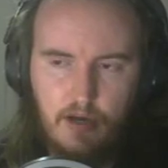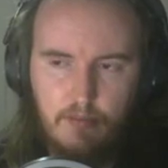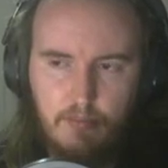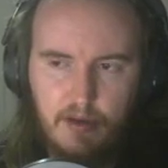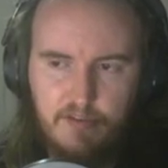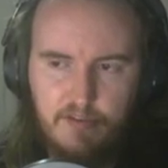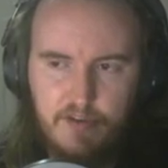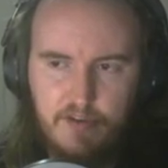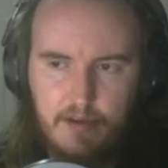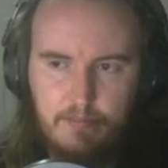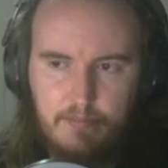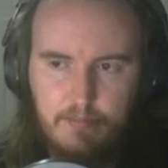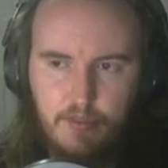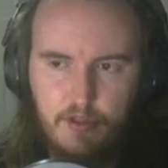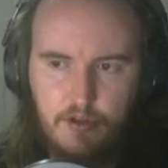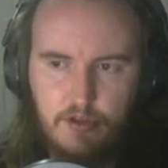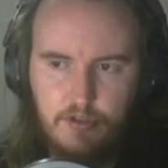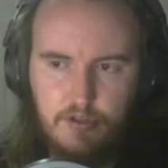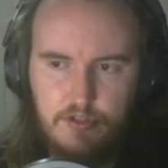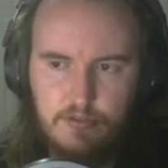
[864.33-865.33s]
buff up
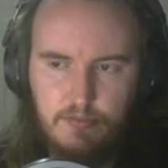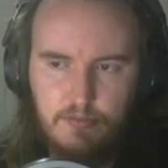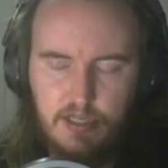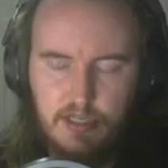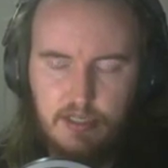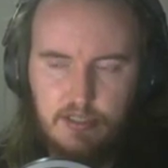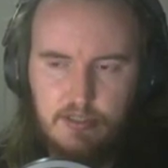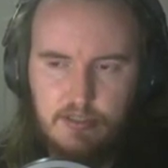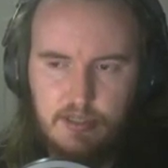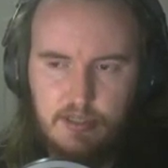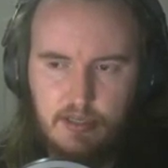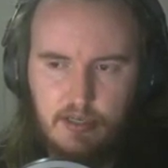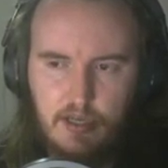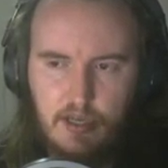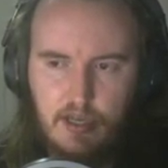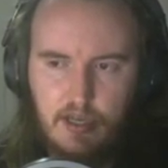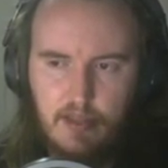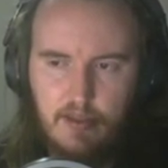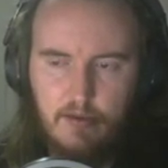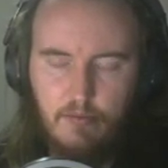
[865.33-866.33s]
those minions, and
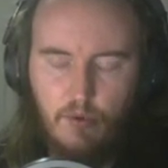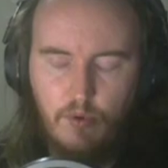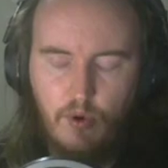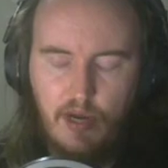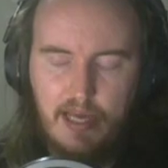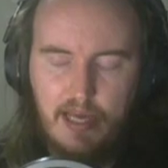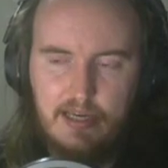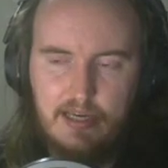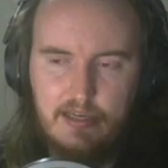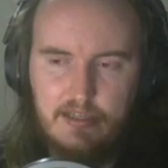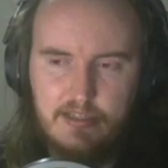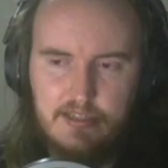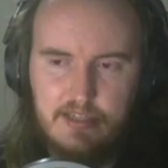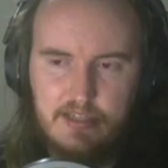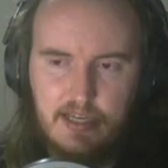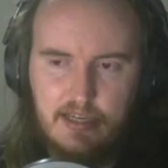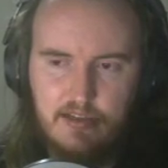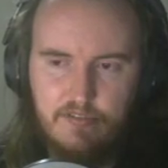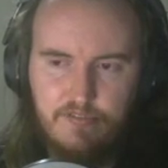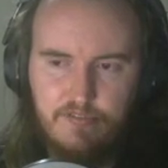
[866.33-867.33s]
they're more likely to
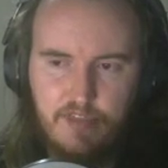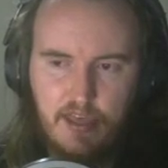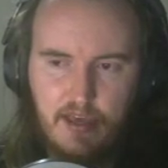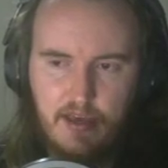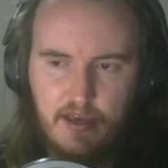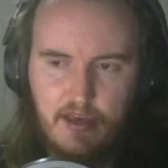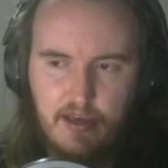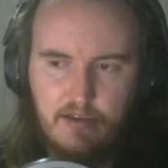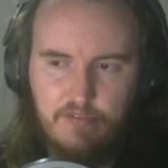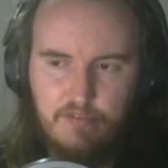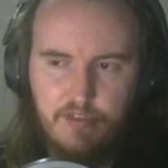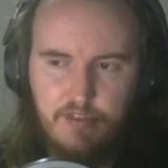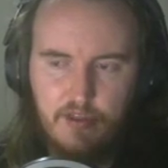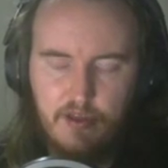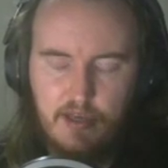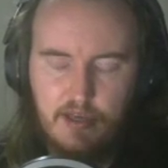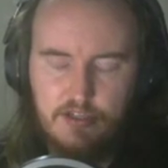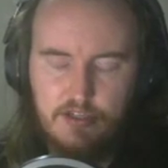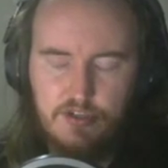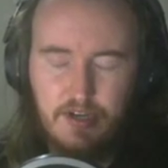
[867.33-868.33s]
stick if they have
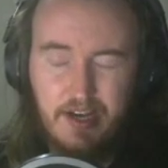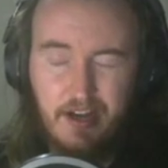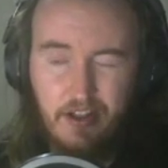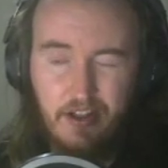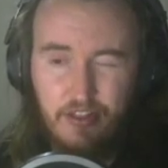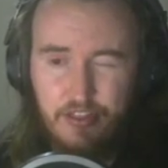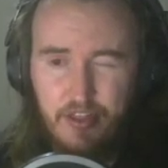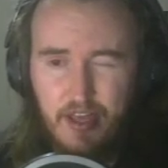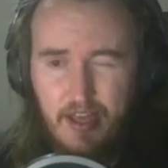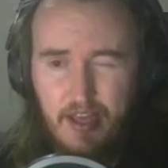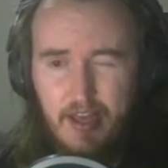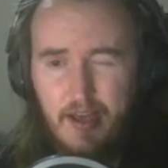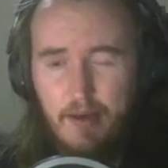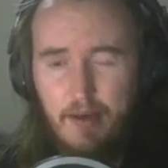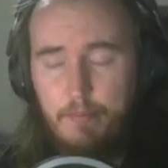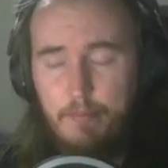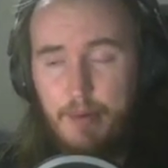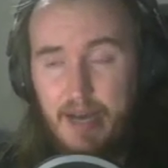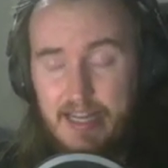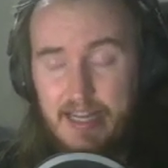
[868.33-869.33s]
the extra health.
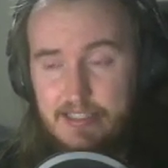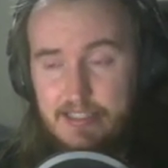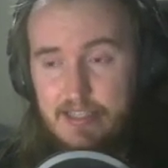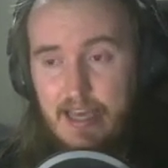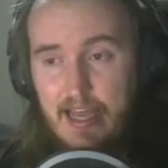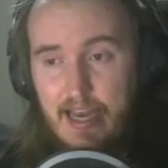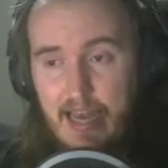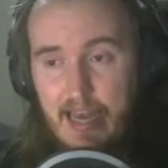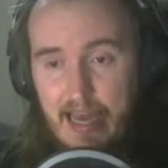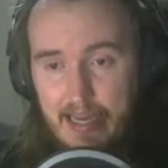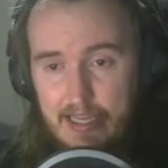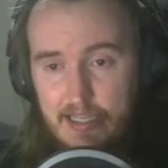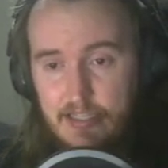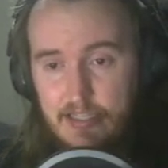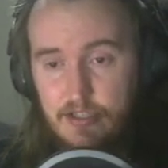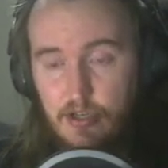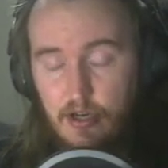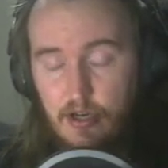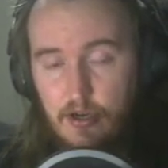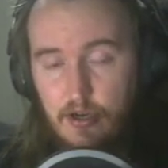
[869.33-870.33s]
But
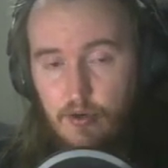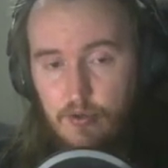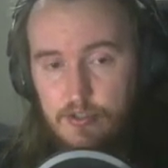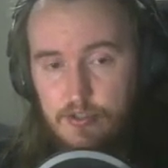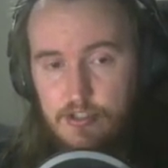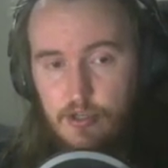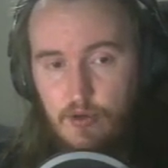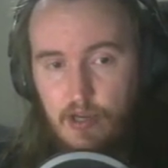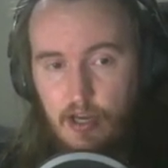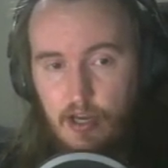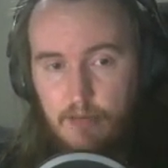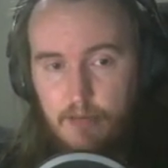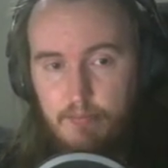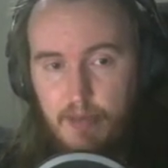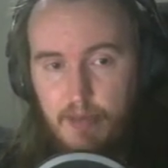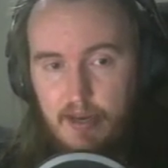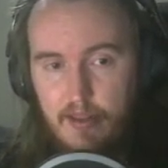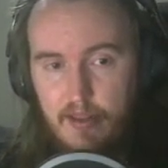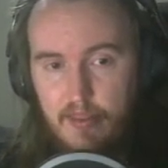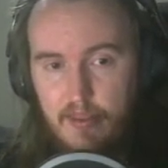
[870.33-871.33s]
lackeys are also a lot
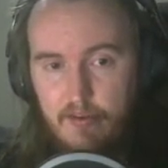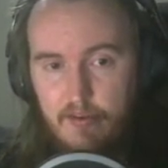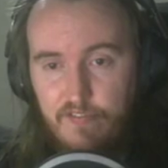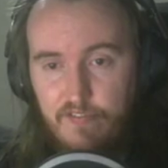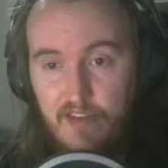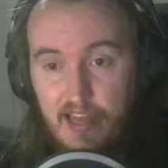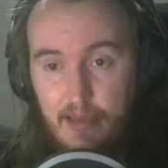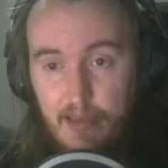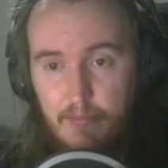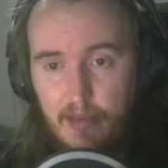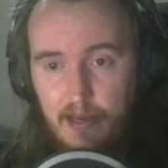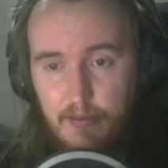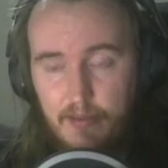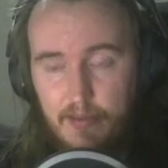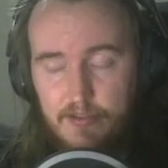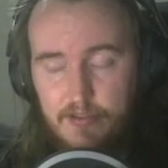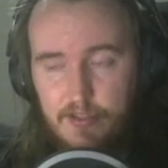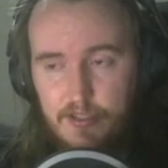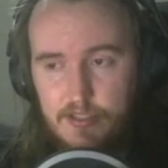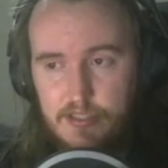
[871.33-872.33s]
better than flame
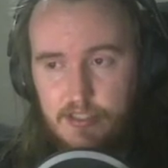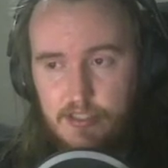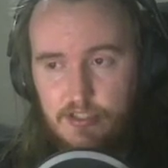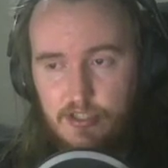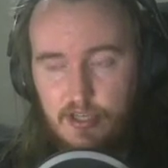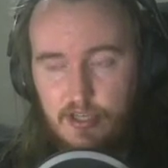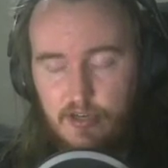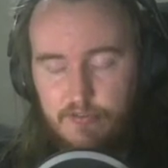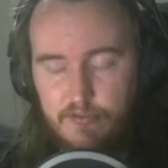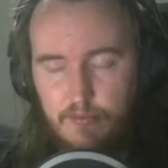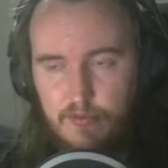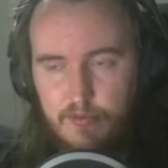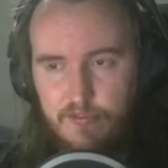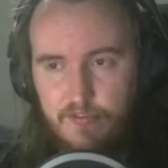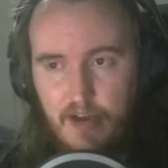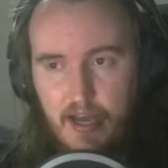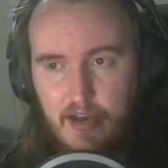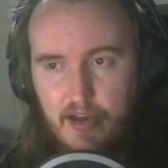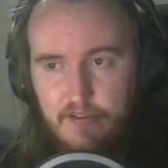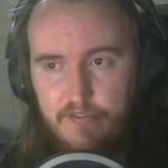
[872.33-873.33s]
elementals that you got from the
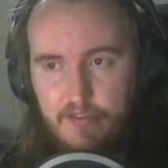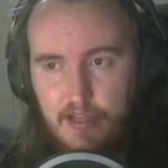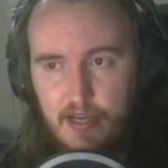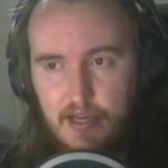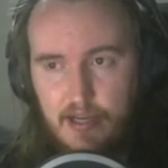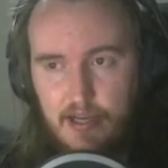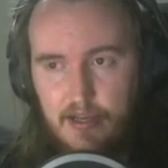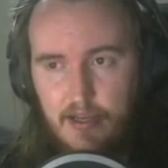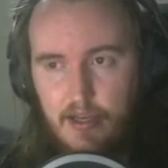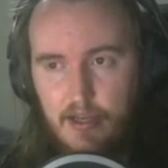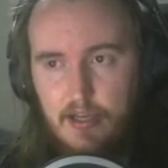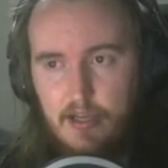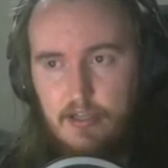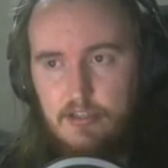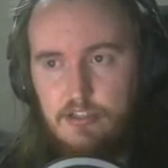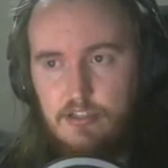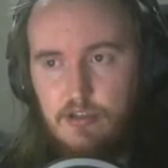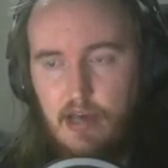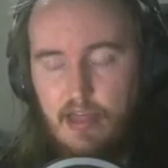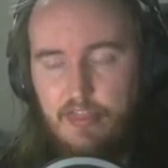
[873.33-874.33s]
Firefly.
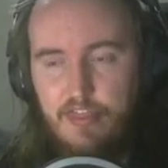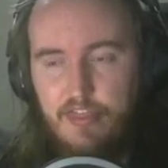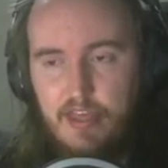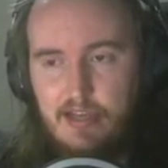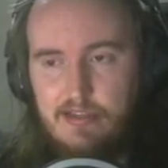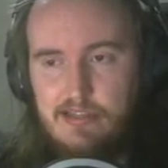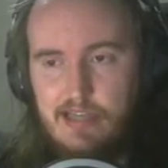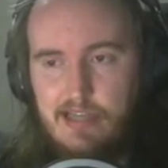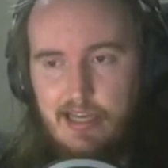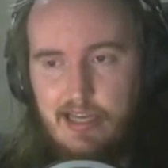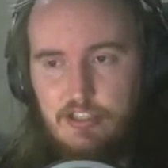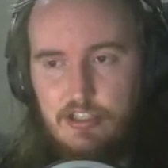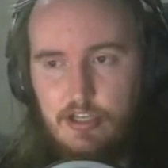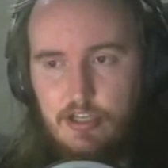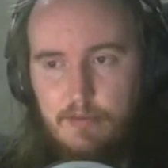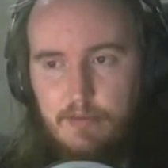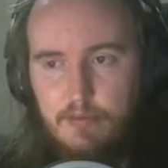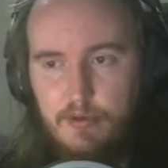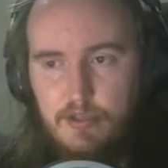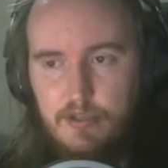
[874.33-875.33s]
So I think Sludge
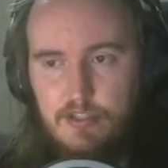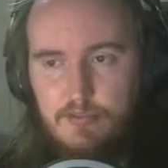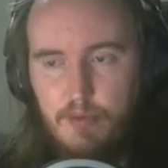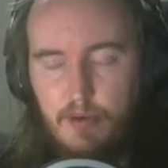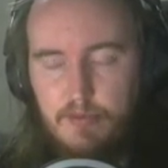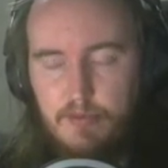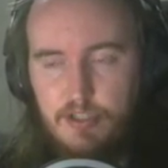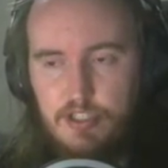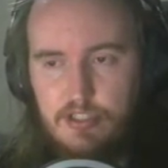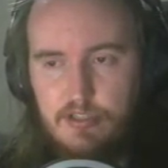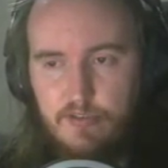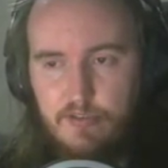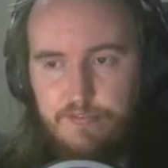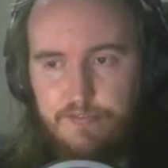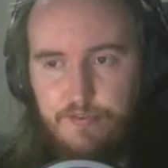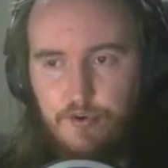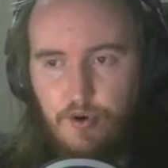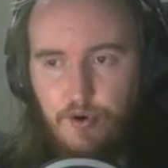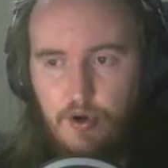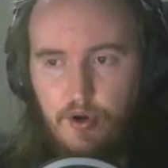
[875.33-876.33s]
Slurper is probably just a
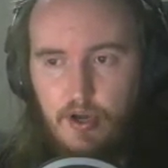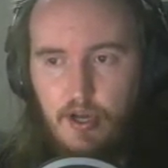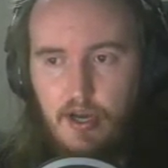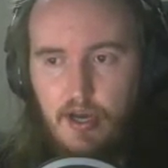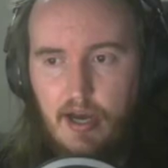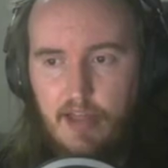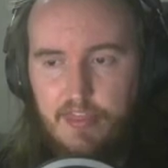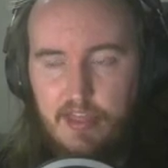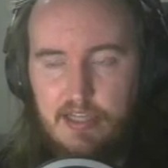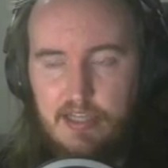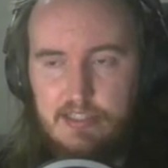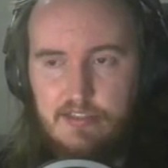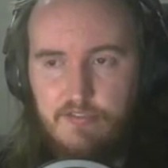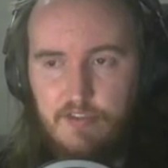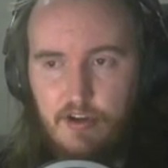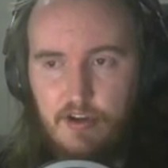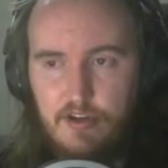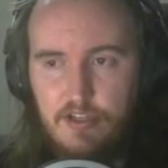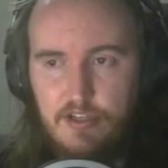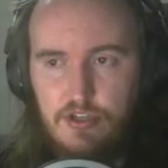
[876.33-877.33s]
4. I think it's a
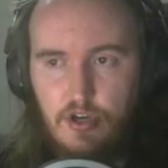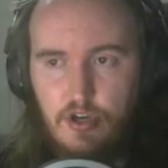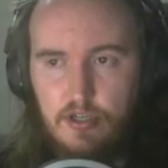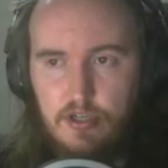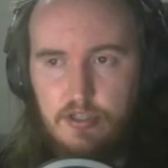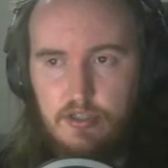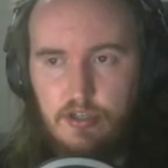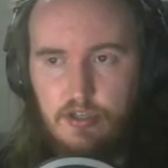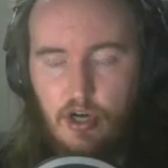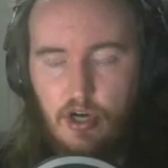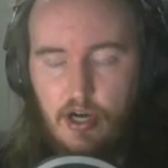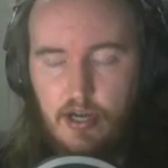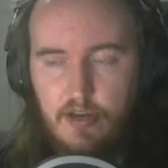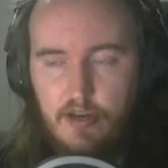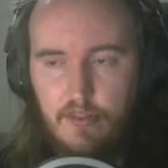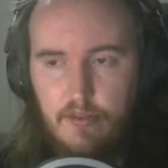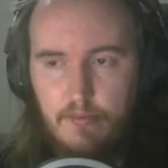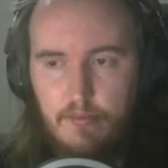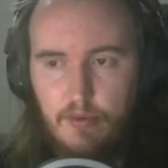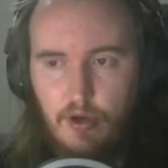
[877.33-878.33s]
very strong
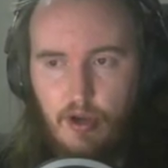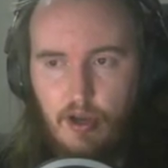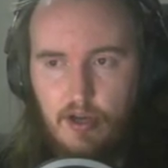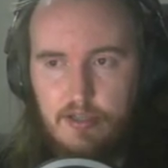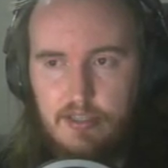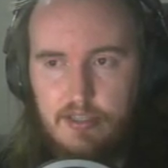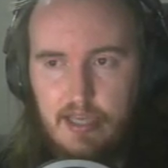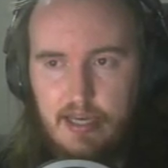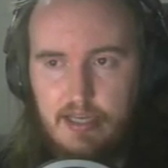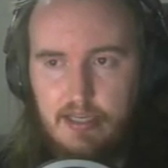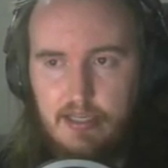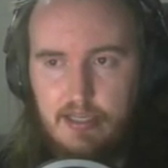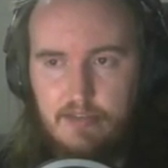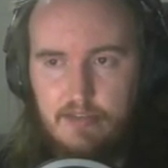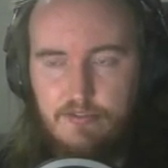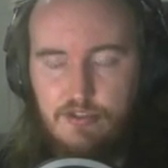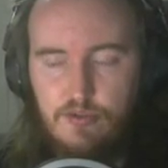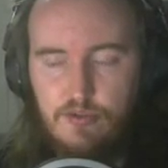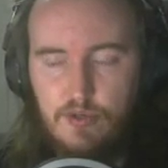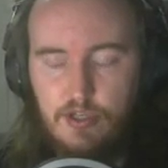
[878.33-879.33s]
card in the Murloc deck. It
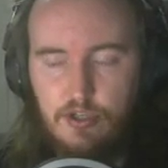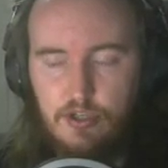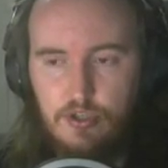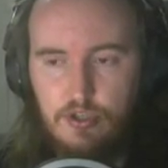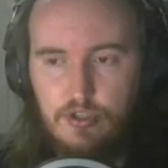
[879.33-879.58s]
gives you